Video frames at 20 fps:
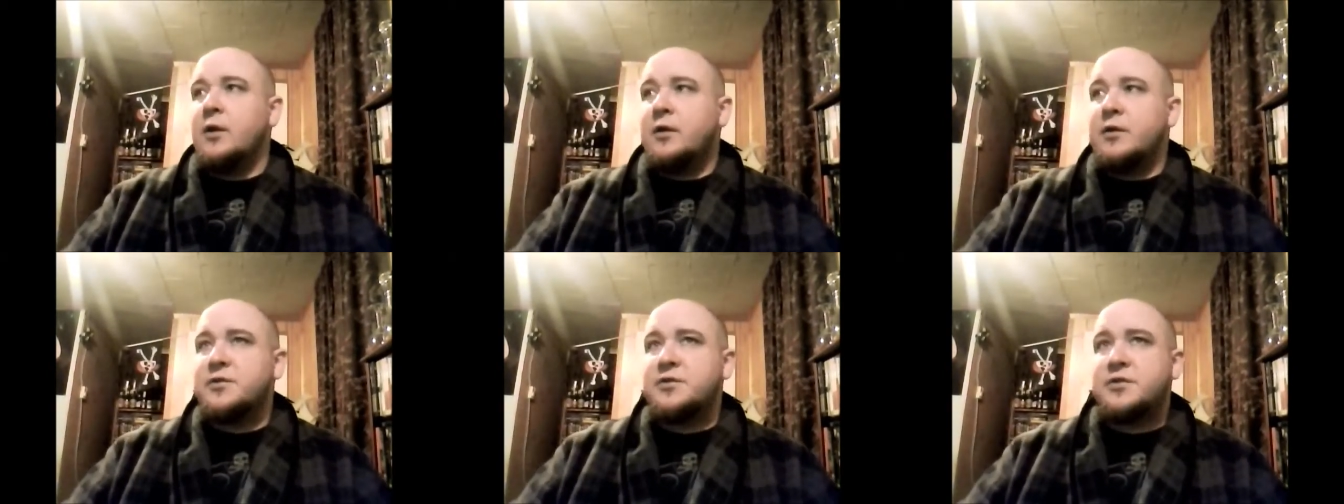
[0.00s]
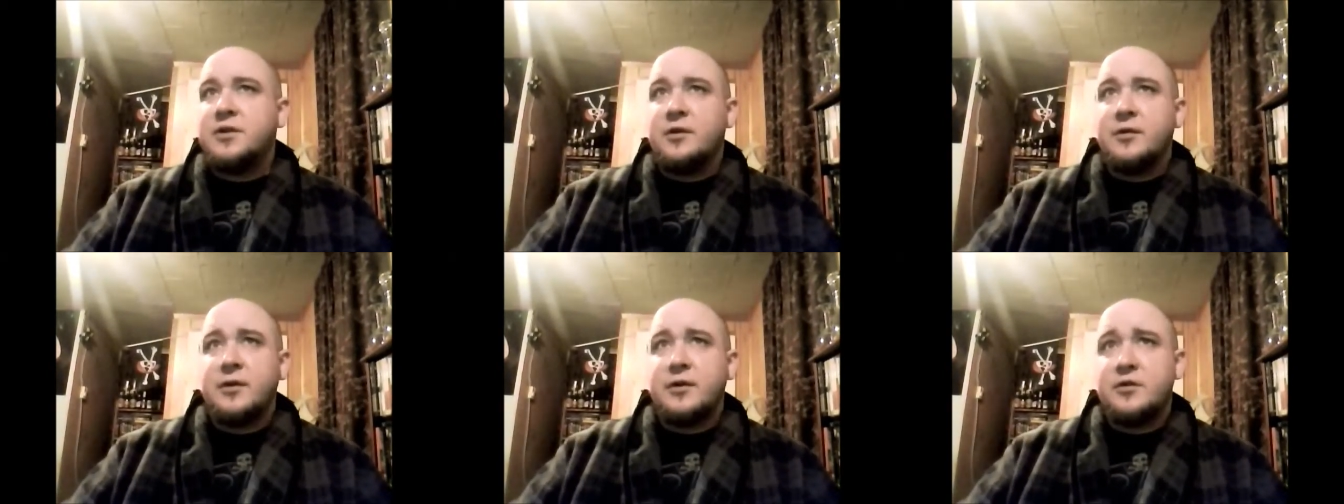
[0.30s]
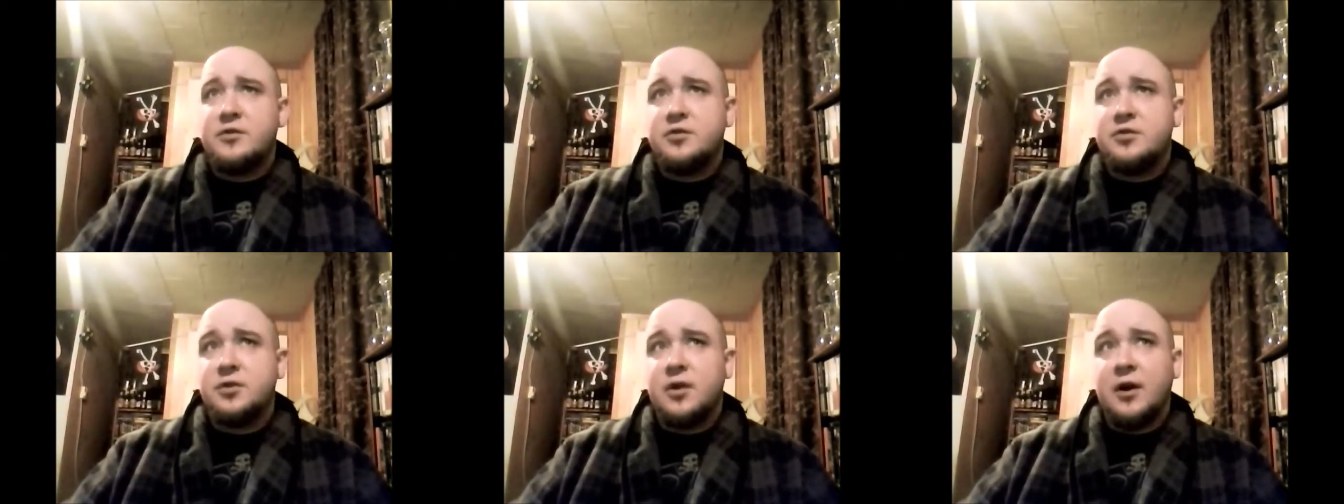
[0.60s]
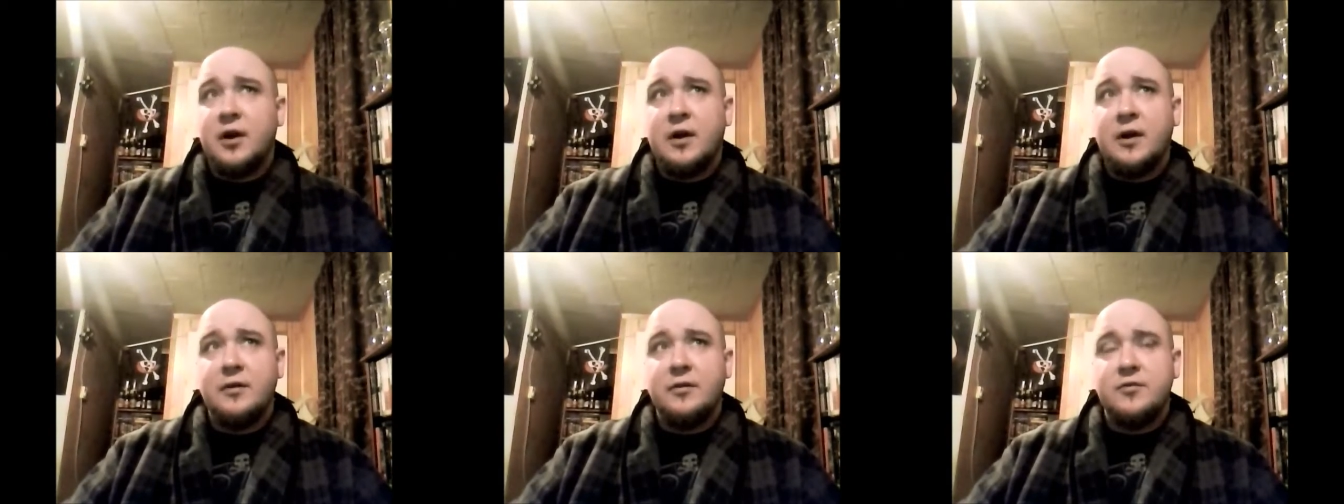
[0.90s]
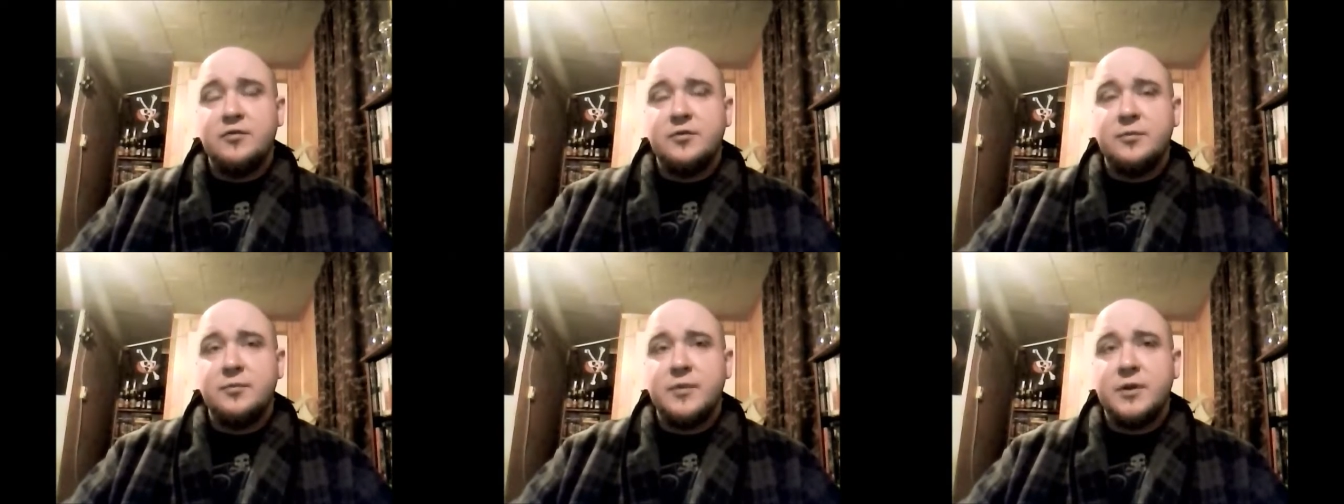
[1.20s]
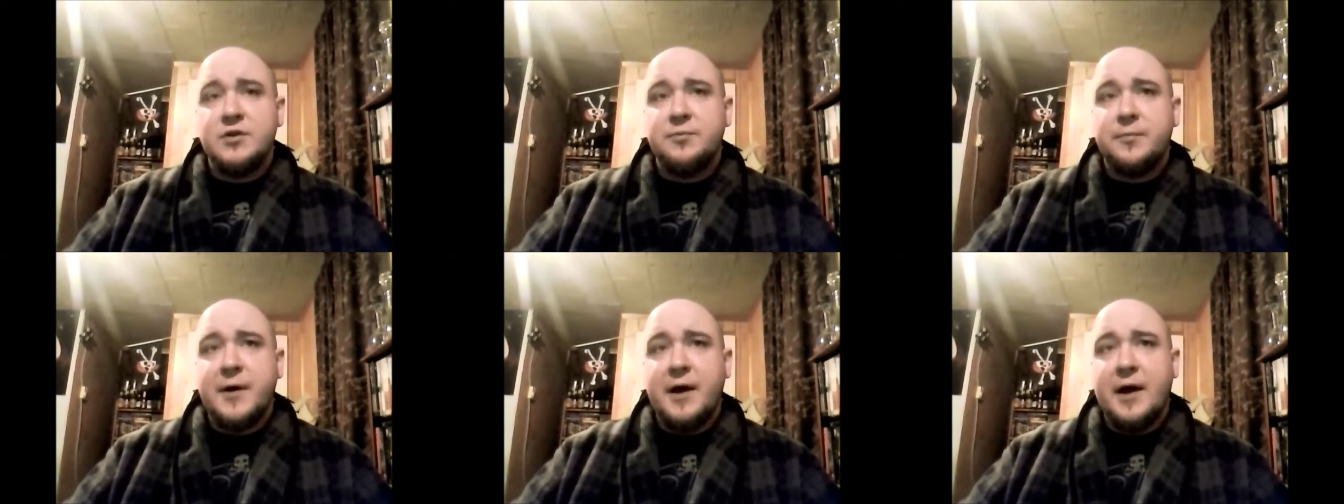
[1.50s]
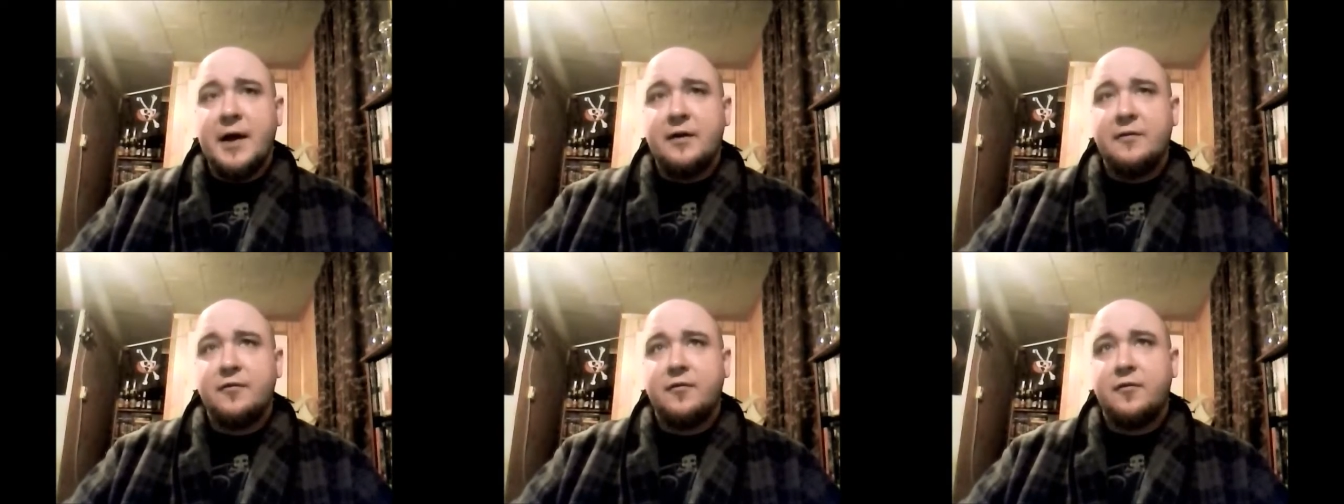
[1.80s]
see what else. There's a mix
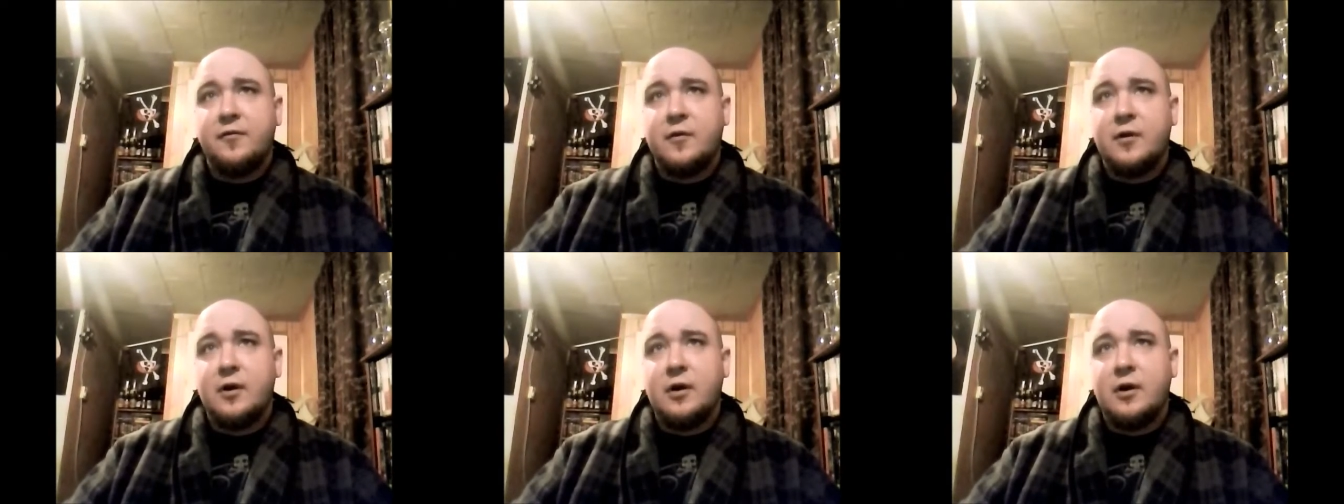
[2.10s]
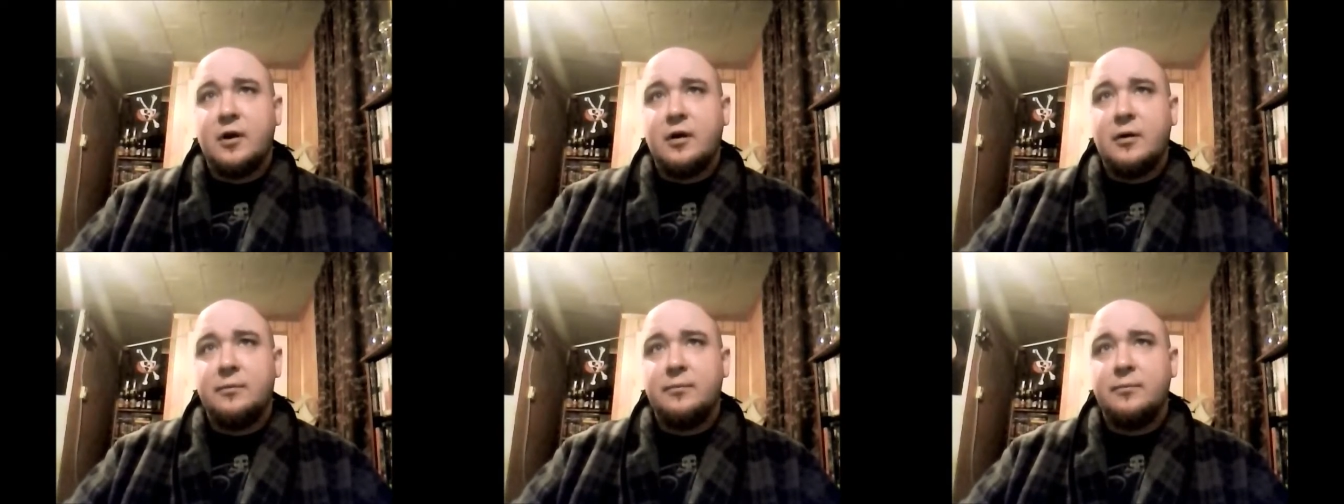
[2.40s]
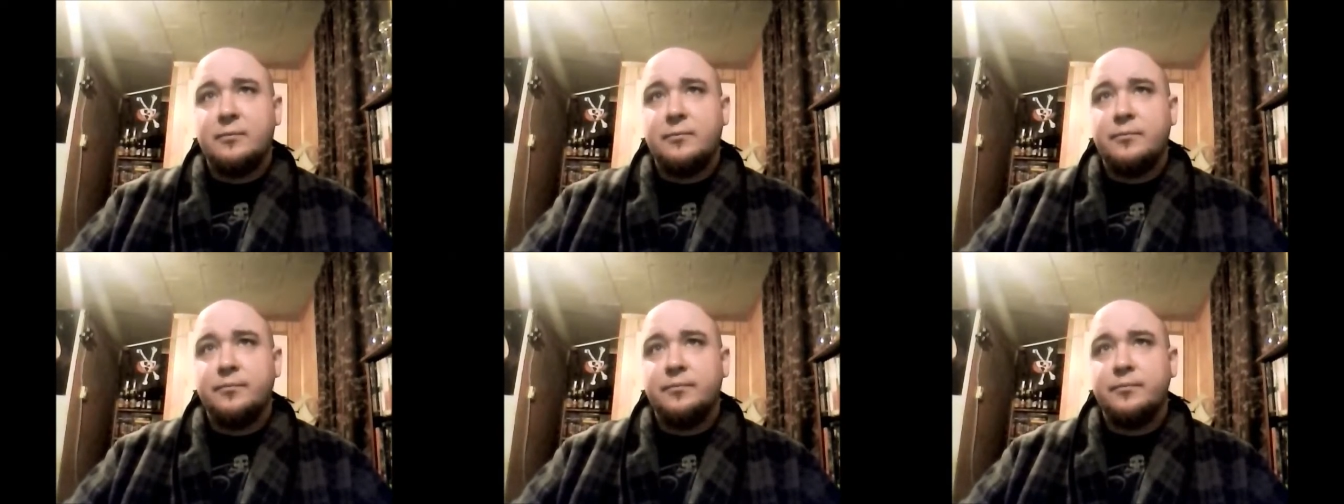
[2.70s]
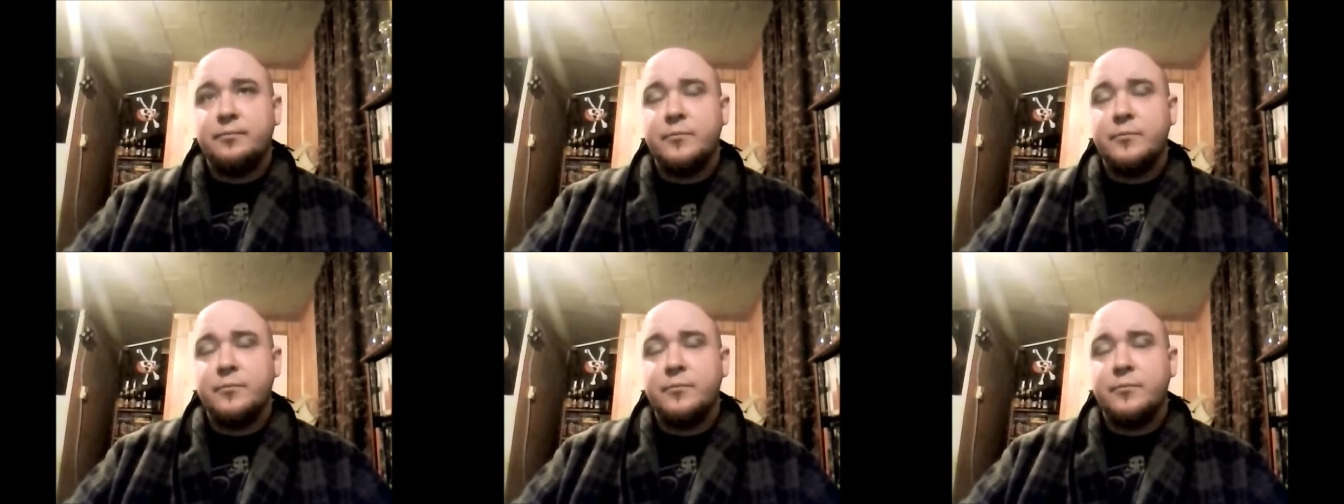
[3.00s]
pack from